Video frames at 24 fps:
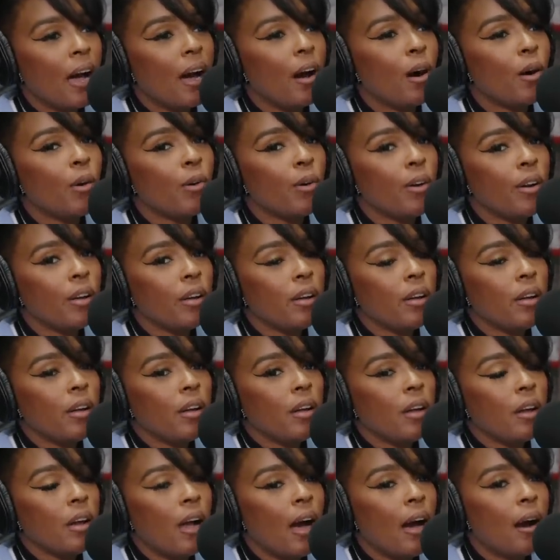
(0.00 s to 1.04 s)
how mm
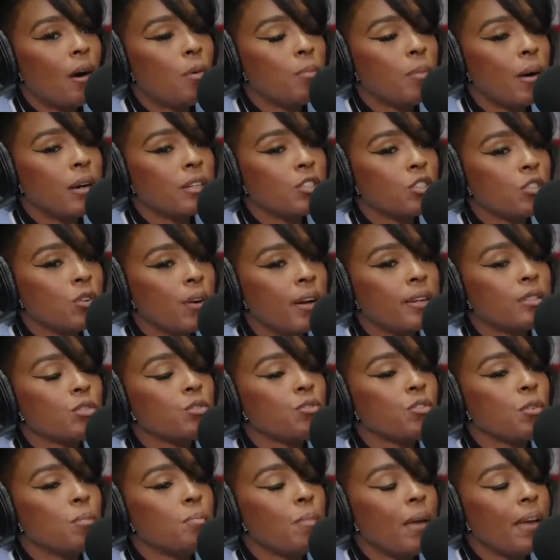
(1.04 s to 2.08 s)
how my
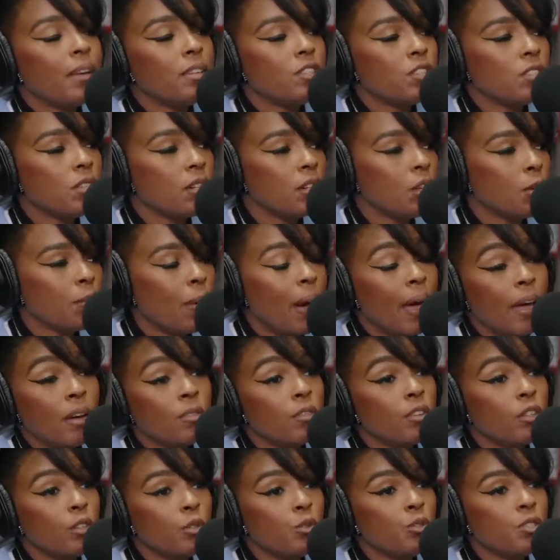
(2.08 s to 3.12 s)
transformation or my
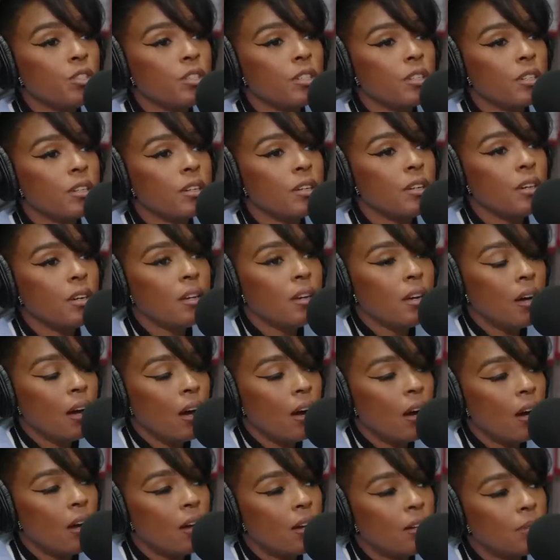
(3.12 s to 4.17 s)
evolution
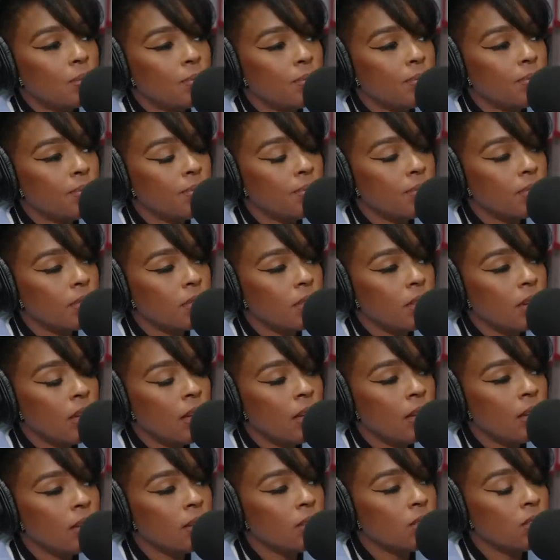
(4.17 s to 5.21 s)
um,
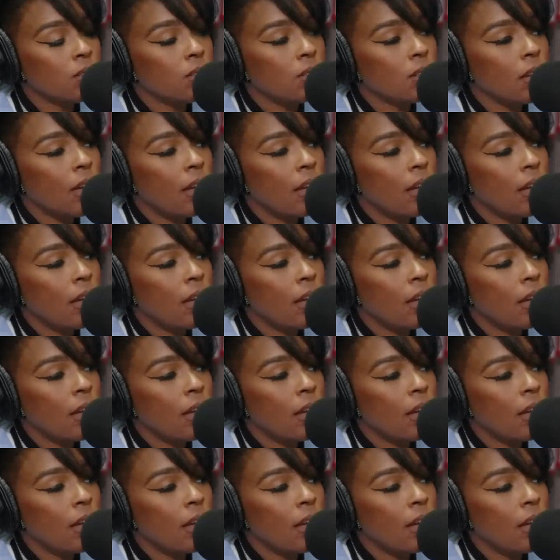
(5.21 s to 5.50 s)
is.